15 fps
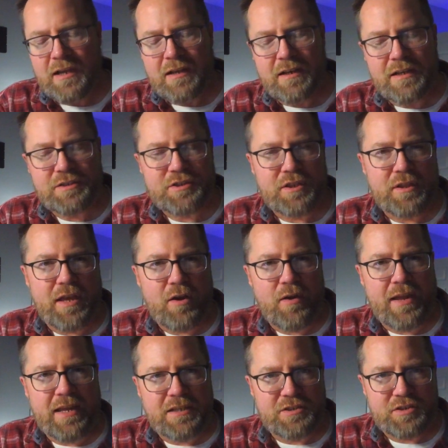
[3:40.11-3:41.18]
Listen, there
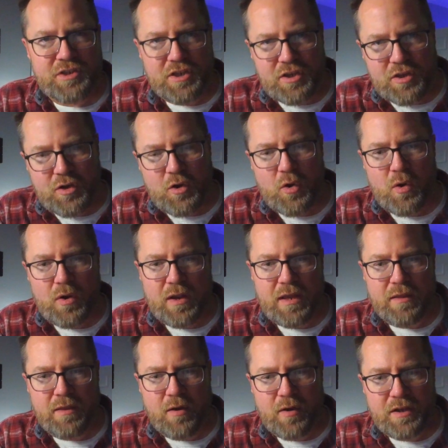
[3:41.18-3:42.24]
is security,
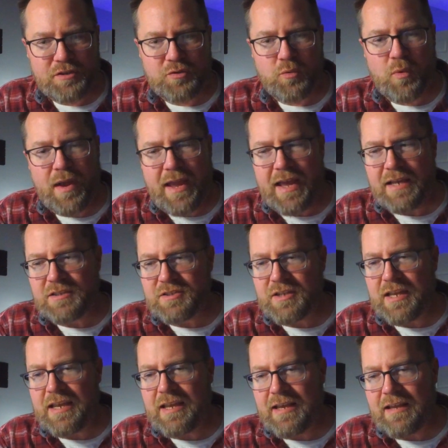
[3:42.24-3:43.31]
there is rest
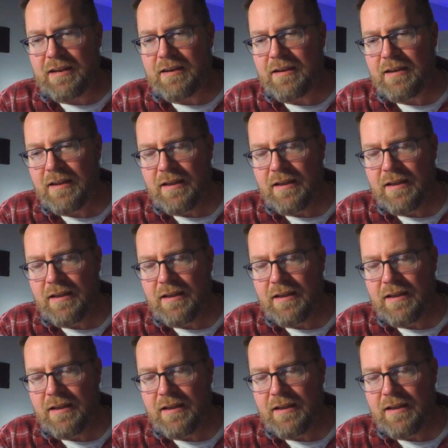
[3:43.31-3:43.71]
in